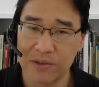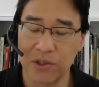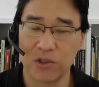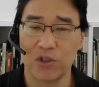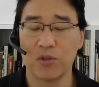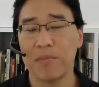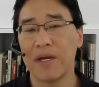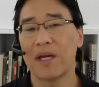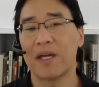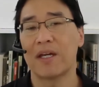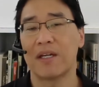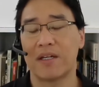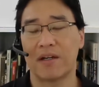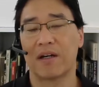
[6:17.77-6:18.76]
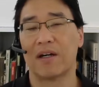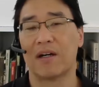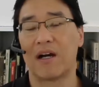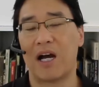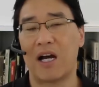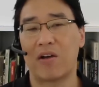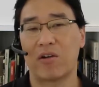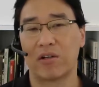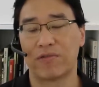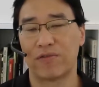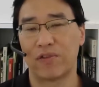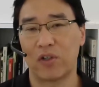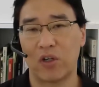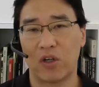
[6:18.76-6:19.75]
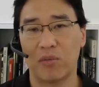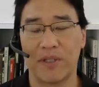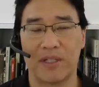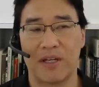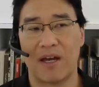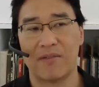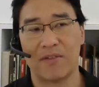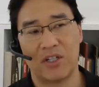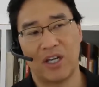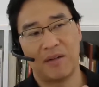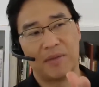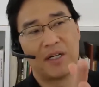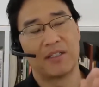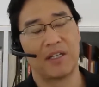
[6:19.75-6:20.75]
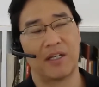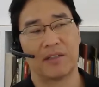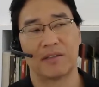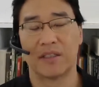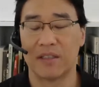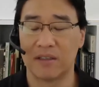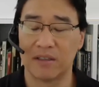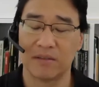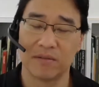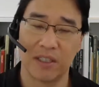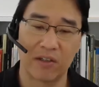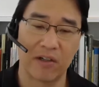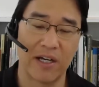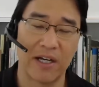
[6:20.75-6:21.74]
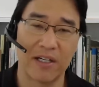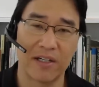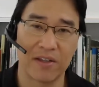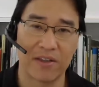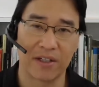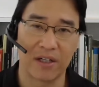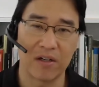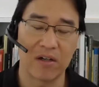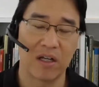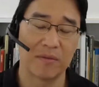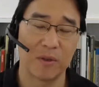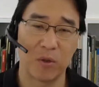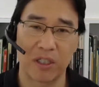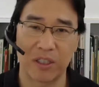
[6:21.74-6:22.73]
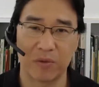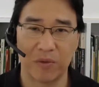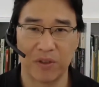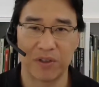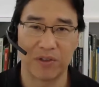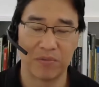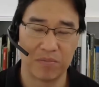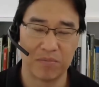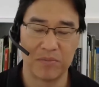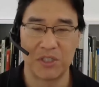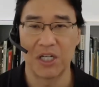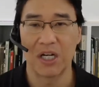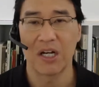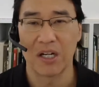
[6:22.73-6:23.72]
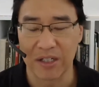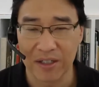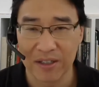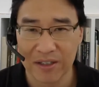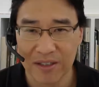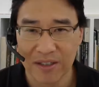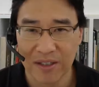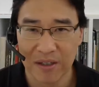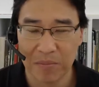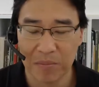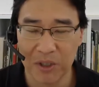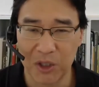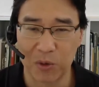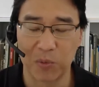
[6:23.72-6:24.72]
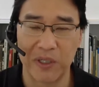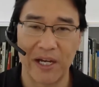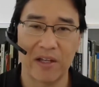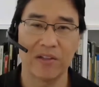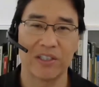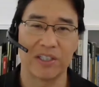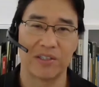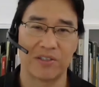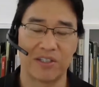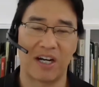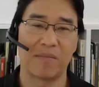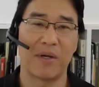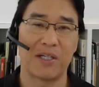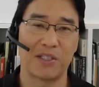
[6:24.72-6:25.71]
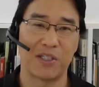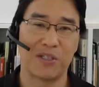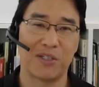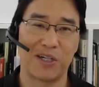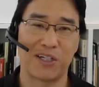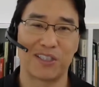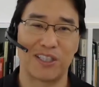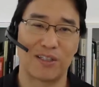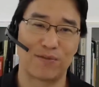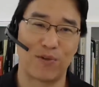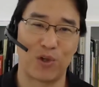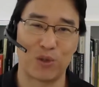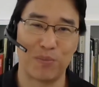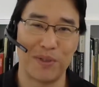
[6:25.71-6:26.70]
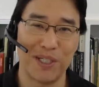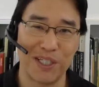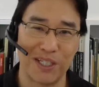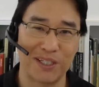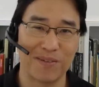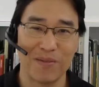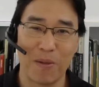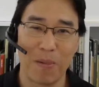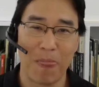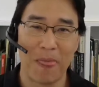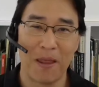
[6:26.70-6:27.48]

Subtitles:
So you may hire a firm and have a name on that letterhead and think, oh, I'll be working with Doug. But the reality is that I may see Doug at that first meeting,